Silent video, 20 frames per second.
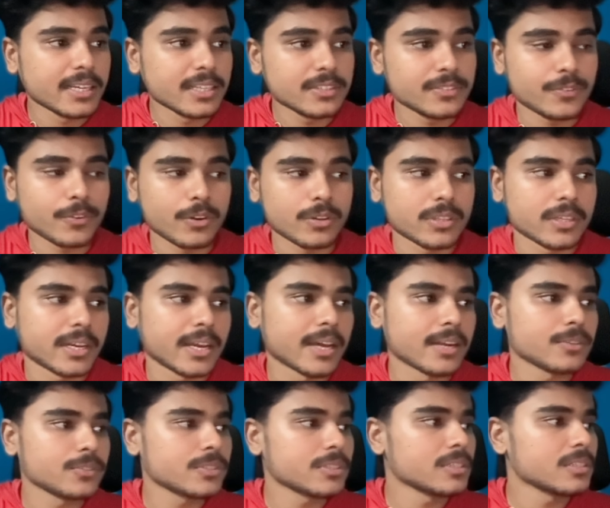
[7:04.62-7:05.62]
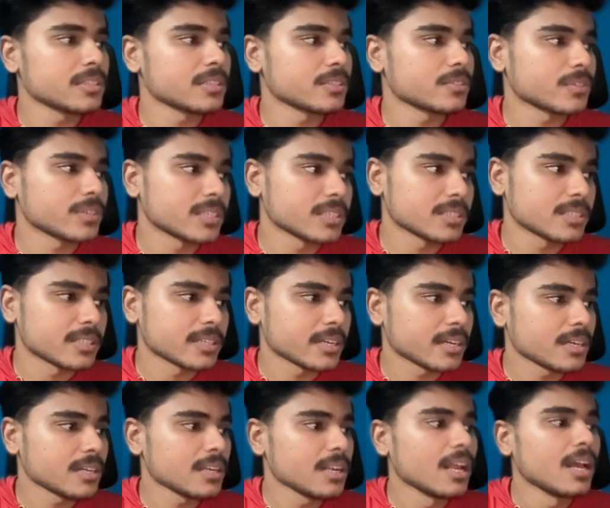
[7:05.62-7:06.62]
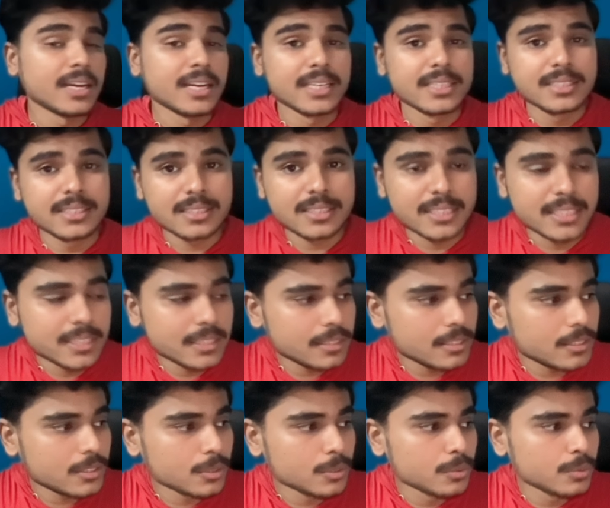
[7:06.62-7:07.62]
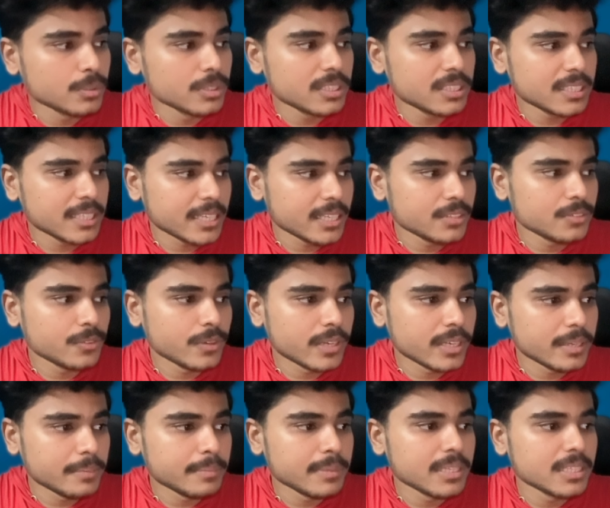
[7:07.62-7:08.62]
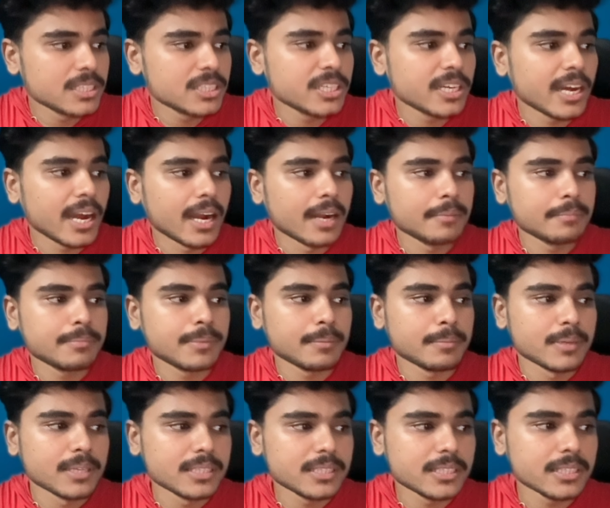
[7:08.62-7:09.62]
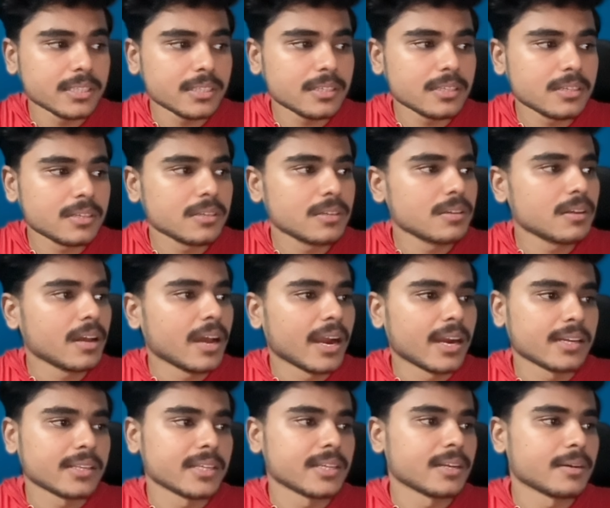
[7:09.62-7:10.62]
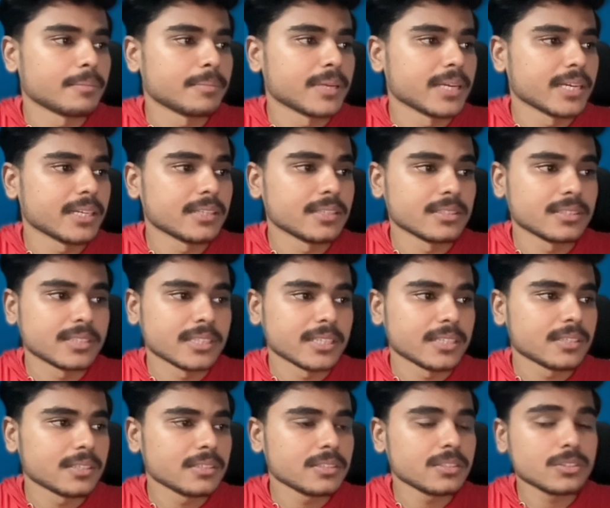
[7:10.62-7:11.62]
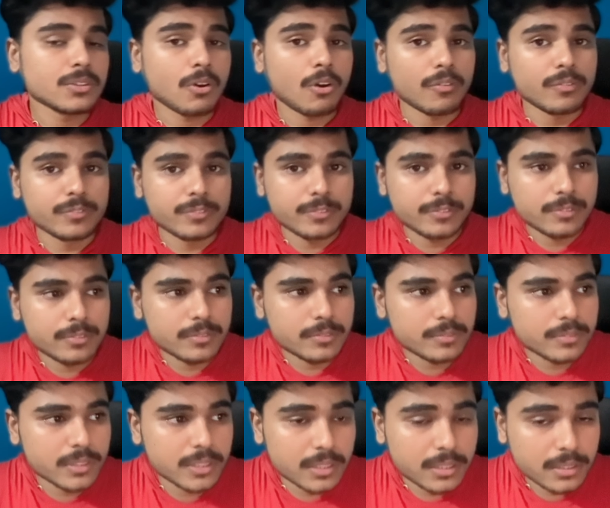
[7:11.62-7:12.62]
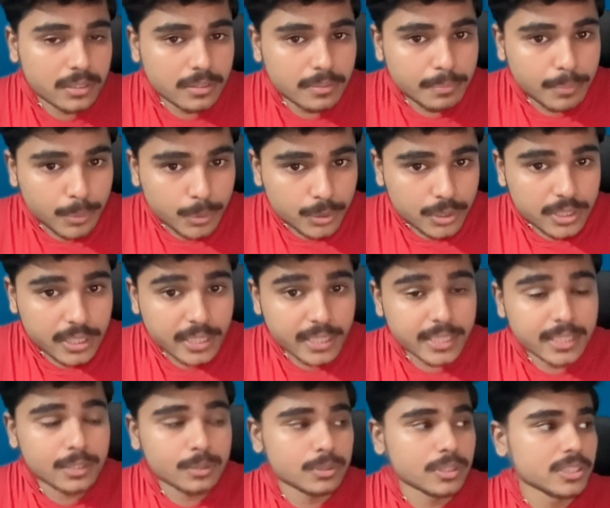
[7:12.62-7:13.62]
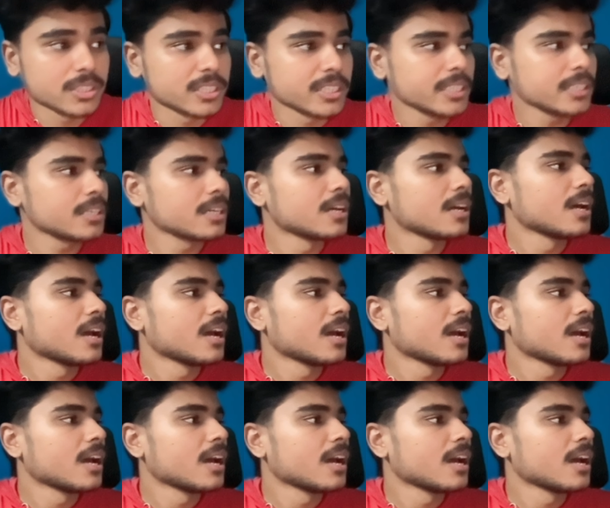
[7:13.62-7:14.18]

is for the carousel. This one is single, just needs to stage one image and publish it, and then update the status of the posting into the sheet.